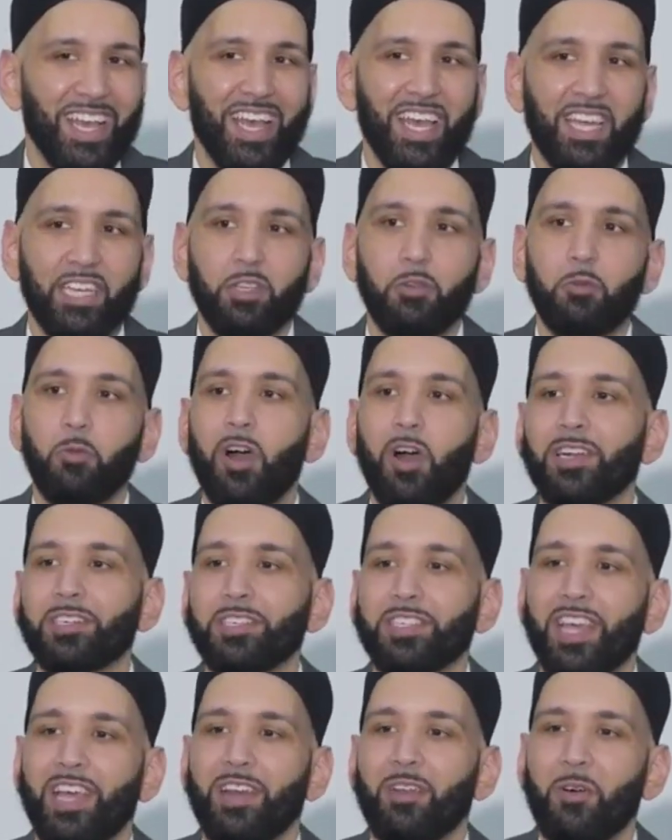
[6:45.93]
And you
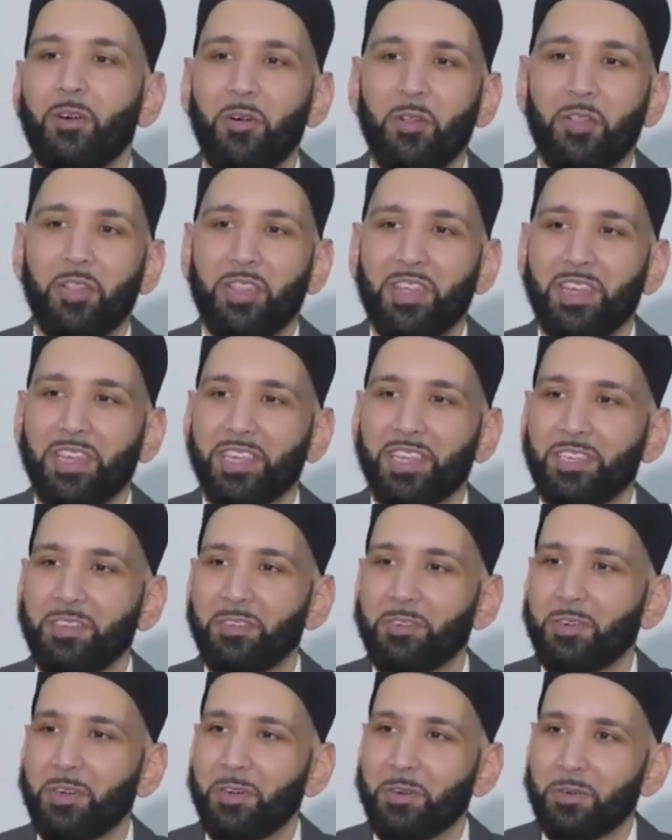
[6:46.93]
watch that whole thing and
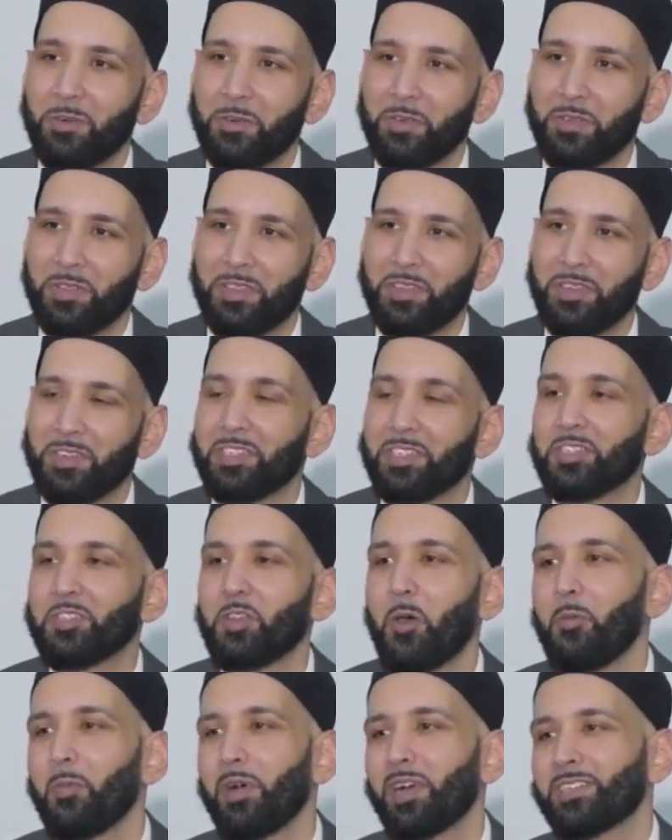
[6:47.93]
you go, there's
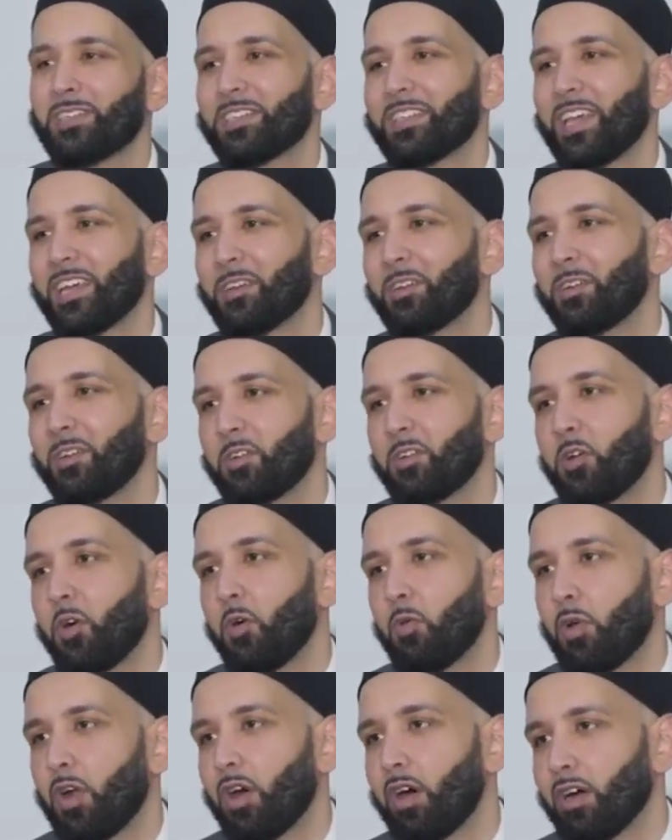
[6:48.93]
so much that could
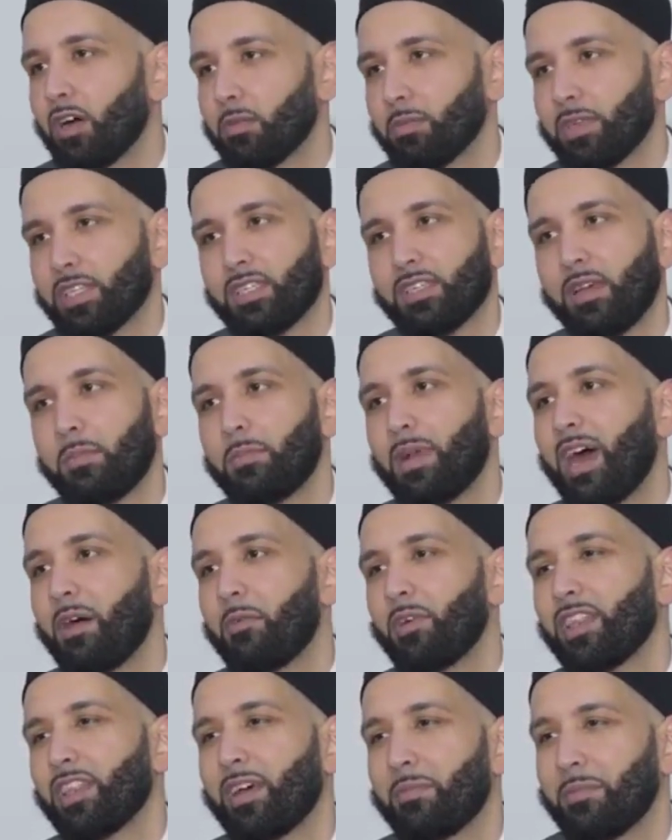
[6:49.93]
go wrong, but
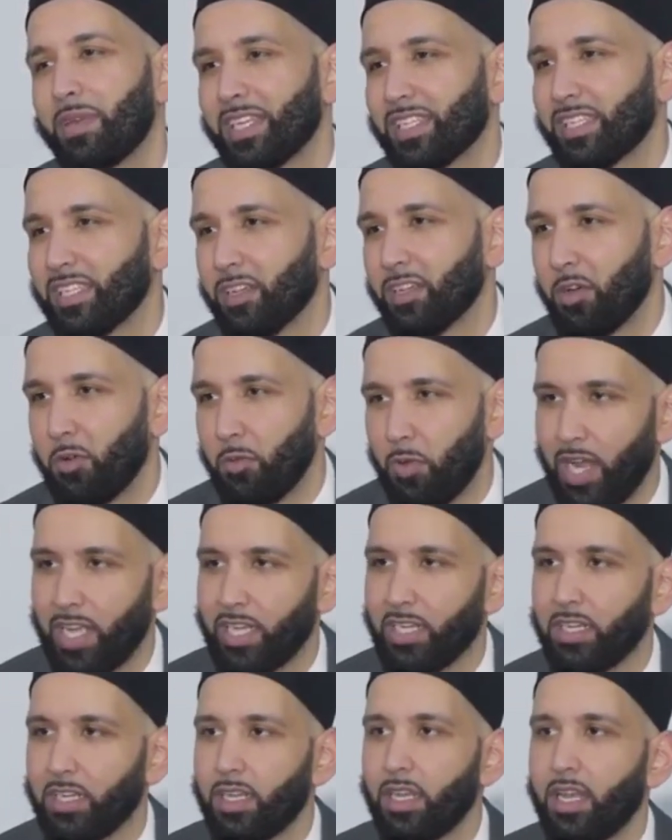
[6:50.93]
somehow Allah makes it go
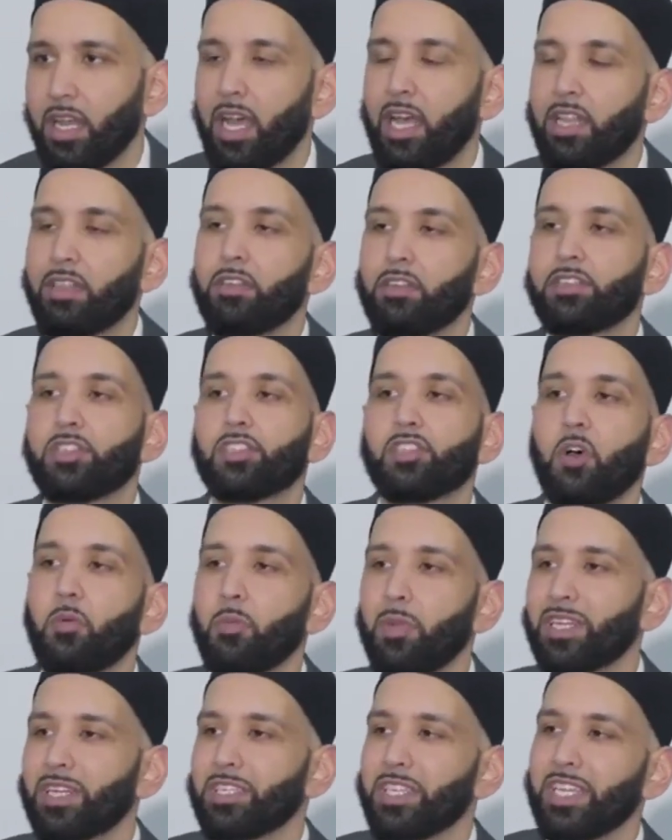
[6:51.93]
right. And there's so
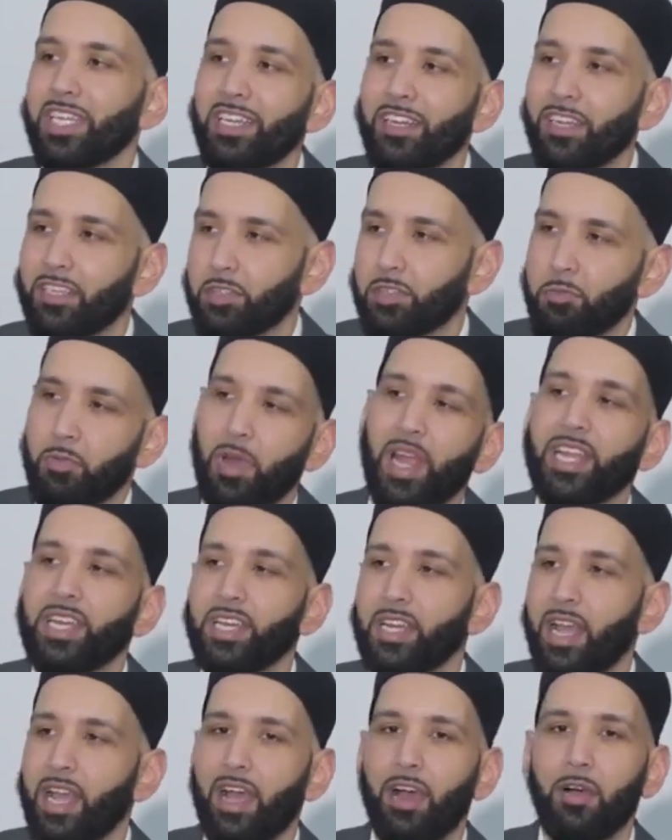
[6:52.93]
much in us right
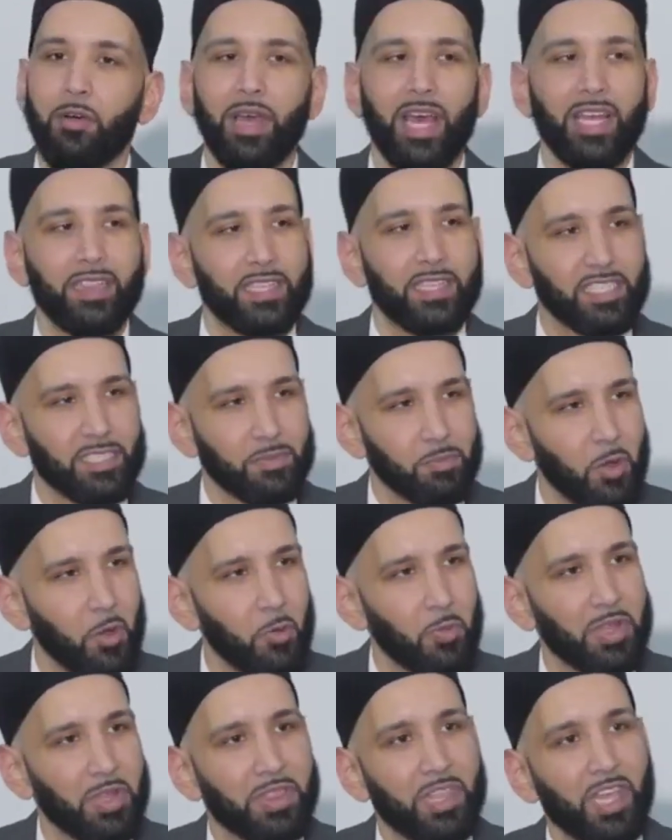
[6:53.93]
now at this
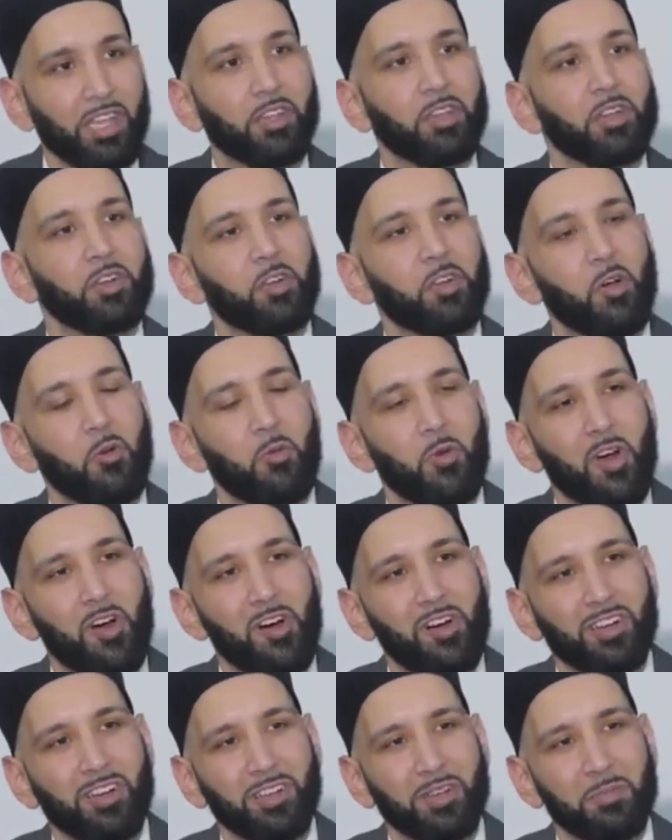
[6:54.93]
moment that could go
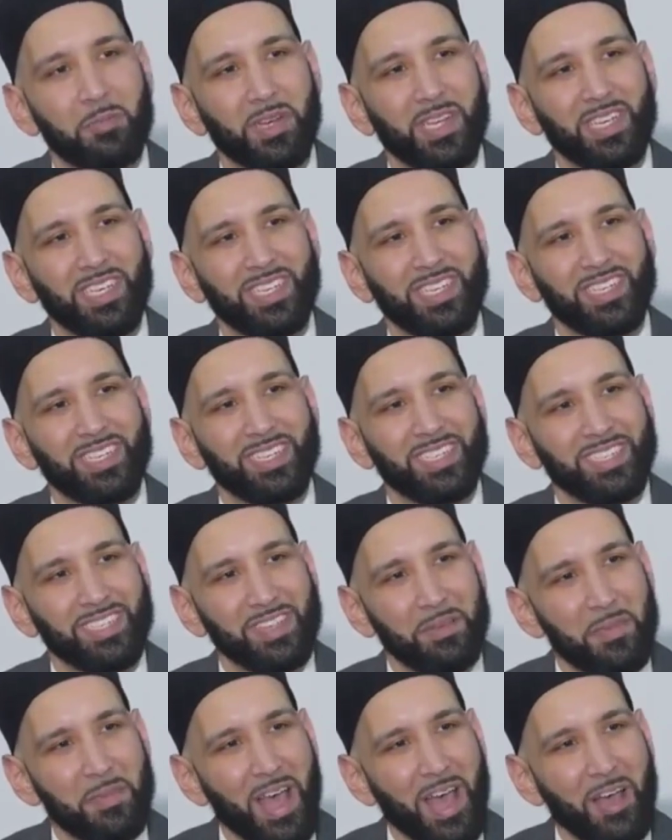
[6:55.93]
wrong, but
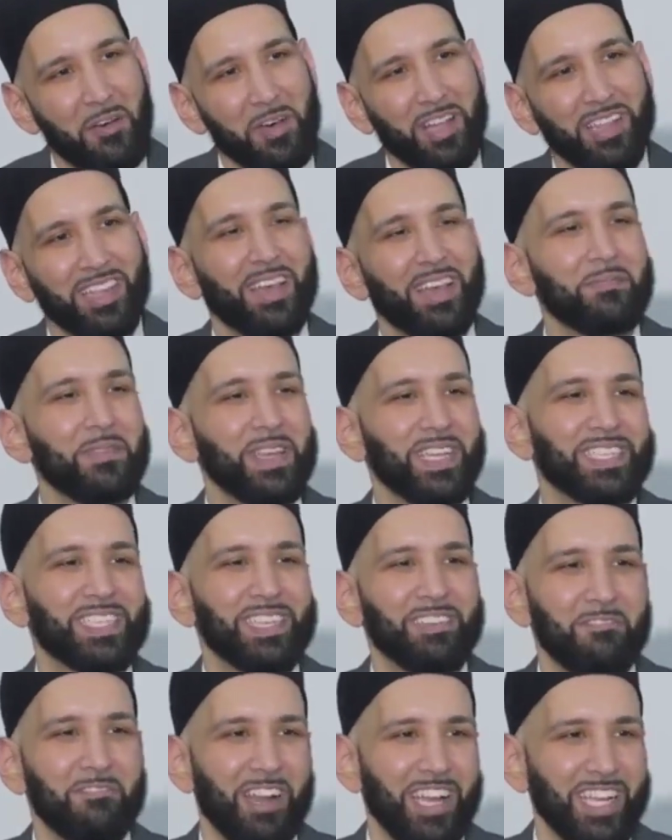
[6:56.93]
somehow Allah makes
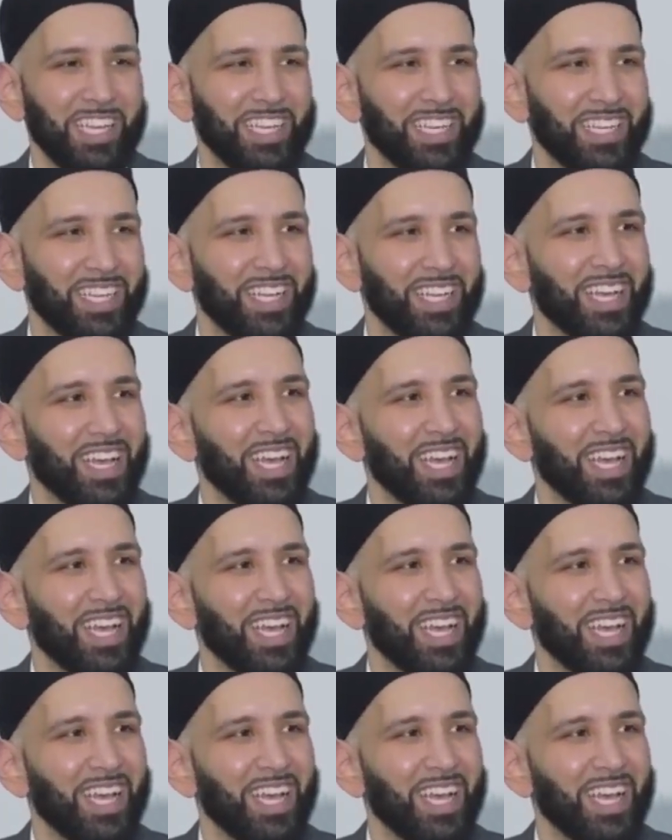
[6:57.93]
it right.